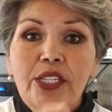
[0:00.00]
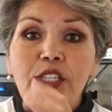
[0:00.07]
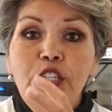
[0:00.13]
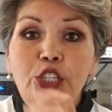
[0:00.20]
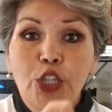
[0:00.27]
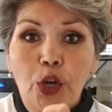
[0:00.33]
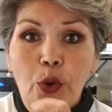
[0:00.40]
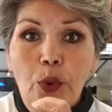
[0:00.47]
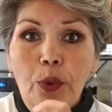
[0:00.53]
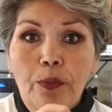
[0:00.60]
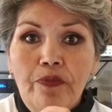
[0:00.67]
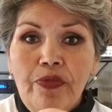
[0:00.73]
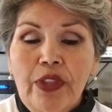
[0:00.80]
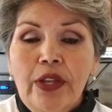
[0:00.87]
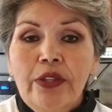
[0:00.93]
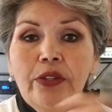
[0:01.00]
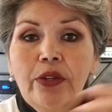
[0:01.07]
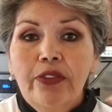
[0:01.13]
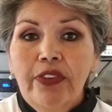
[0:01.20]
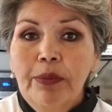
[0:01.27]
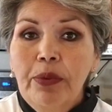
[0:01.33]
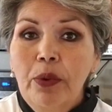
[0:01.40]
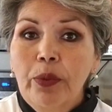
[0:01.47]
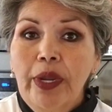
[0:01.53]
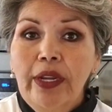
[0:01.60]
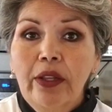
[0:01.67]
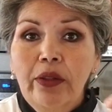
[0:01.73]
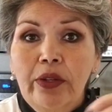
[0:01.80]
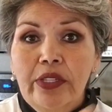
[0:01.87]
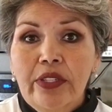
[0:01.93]
a dough. So if I put
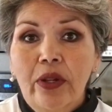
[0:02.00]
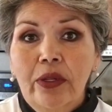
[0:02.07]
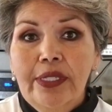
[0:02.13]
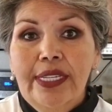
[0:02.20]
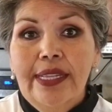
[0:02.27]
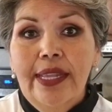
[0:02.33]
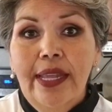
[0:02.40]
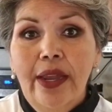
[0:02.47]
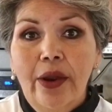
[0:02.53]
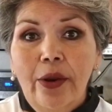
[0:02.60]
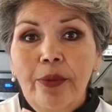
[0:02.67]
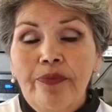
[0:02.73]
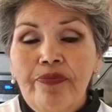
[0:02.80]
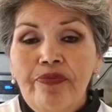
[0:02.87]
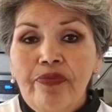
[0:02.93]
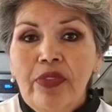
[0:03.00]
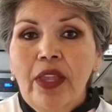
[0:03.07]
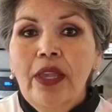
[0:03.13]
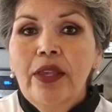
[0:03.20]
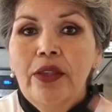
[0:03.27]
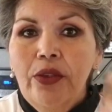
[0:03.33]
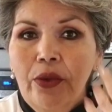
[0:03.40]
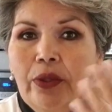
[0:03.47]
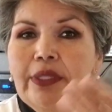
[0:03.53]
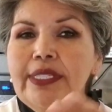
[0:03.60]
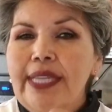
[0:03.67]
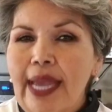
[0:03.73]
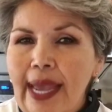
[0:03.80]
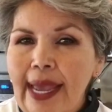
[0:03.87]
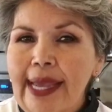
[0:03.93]
regular salt in there, you'll
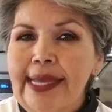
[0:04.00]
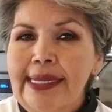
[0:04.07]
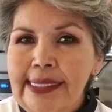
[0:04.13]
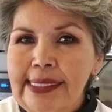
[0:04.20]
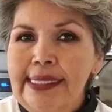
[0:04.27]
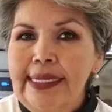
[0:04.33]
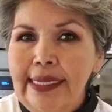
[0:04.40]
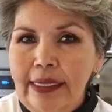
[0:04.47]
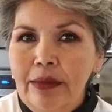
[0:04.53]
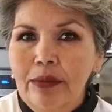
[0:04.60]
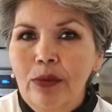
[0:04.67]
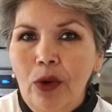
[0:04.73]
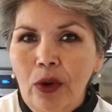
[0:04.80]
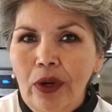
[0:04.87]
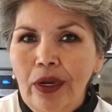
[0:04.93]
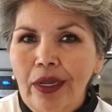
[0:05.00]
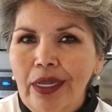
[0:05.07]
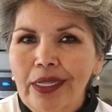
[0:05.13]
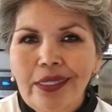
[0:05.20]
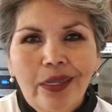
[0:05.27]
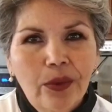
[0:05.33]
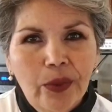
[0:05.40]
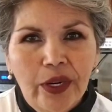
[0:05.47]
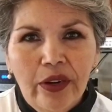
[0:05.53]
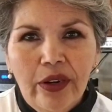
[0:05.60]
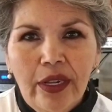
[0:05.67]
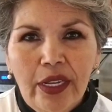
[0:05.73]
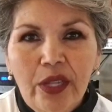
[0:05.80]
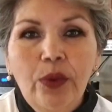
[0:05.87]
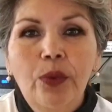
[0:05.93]
taste it more. Isn't that weird?
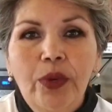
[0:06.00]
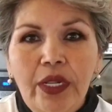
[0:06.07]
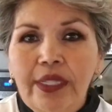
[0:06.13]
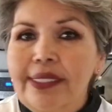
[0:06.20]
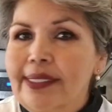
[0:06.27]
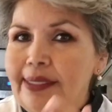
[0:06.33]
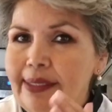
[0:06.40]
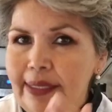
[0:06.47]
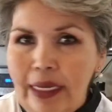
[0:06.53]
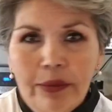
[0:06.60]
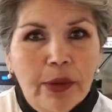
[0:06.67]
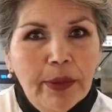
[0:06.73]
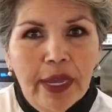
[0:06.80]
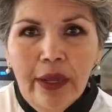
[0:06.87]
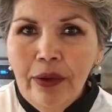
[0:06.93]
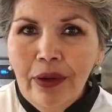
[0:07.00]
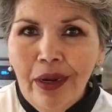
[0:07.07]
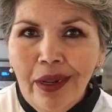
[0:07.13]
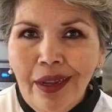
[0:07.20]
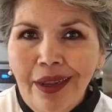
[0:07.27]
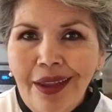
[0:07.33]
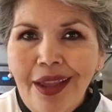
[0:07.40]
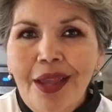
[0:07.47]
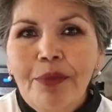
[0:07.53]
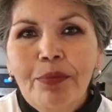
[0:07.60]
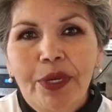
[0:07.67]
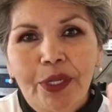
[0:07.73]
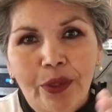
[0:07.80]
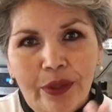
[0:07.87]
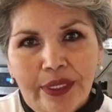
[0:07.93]
You will, same amount,
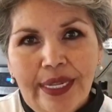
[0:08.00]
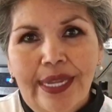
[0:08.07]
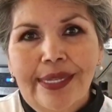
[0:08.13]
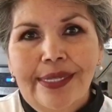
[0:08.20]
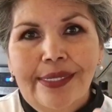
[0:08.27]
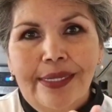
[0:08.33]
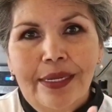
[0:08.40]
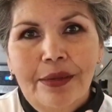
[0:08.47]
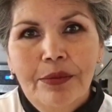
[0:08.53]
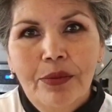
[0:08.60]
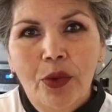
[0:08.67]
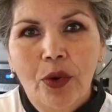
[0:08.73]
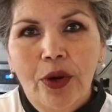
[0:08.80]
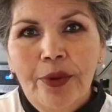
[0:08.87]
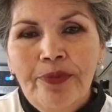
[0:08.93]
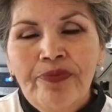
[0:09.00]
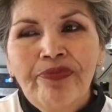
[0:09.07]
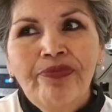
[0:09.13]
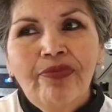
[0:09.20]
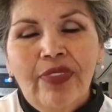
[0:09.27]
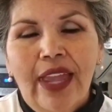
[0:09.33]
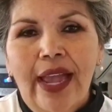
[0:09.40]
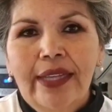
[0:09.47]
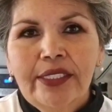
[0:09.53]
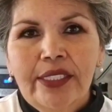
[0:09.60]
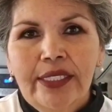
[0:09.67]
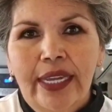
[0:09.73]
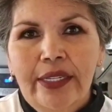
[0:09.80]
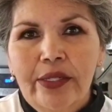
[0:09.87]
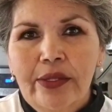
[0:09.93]
but you'll taste it more.
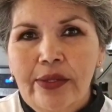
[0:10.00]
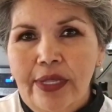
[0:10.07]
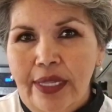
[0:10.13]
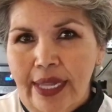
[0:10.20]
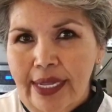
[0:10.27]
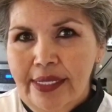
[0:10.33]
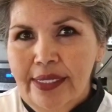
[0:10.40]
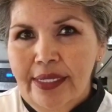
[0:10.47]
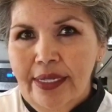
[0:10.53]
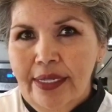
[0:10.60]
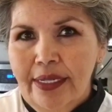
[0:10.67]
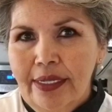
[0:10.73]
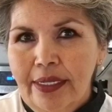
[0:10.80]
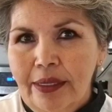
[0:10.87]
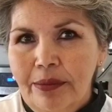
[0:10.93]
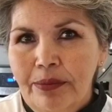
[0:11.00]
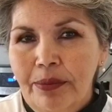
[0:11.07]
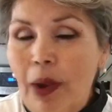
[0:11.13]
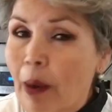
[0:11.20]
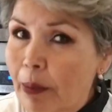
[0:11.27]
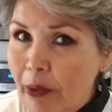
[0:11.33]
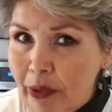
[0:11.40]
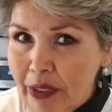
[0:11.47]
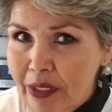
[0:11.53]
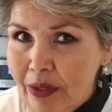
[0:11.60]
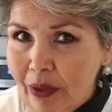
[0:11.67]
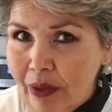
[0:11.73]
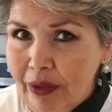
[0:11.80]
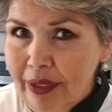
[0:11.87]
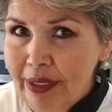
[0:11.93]
Actually, I use less popcorn
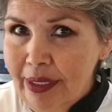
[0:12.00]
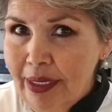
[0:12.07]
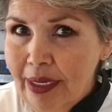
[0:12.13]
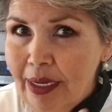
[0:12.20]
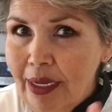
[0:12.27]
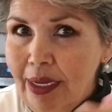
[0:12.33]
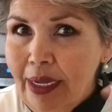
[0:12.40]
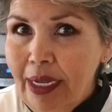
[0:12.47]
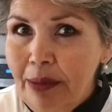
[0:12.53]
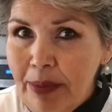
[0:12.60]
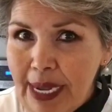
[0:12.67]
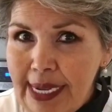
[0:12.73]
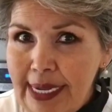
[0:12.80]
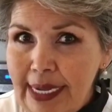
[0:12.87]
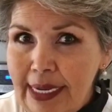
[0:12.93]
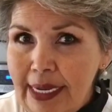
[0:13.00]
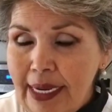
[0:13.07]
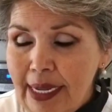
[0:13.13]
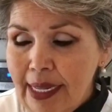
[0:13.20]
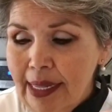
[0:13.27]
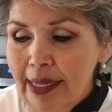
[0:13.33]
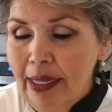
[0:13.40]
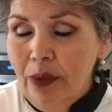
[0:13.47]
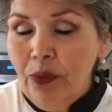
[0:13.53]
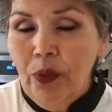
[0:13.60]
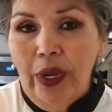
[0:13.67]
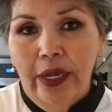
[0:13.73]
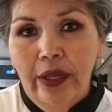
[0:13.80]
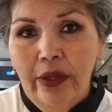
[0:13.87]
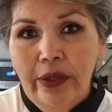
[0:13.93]
salt in baking than
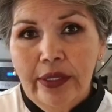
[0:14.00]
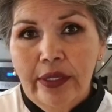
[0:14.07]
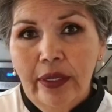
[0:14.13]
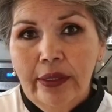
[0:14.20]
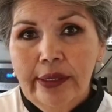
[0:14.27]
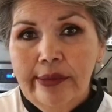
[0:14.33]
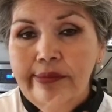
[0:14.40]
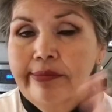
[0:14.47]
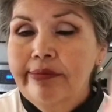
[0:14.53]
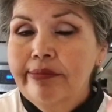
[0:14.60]
regular salt.